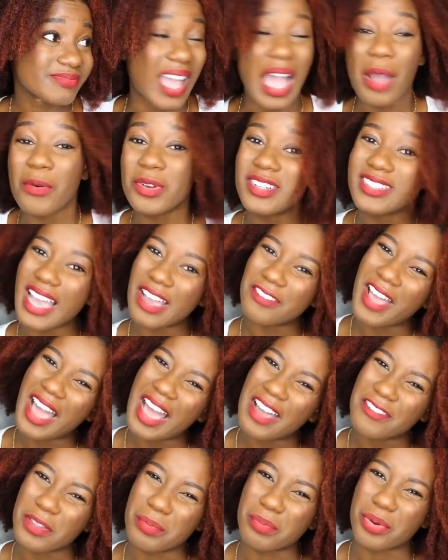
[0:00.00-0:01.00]
I wouldn't have
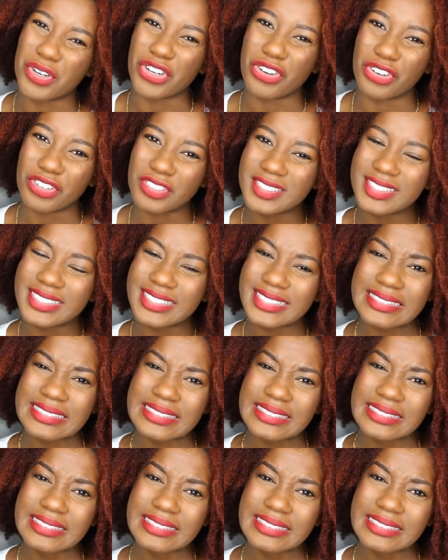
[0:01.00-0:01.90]
half the products.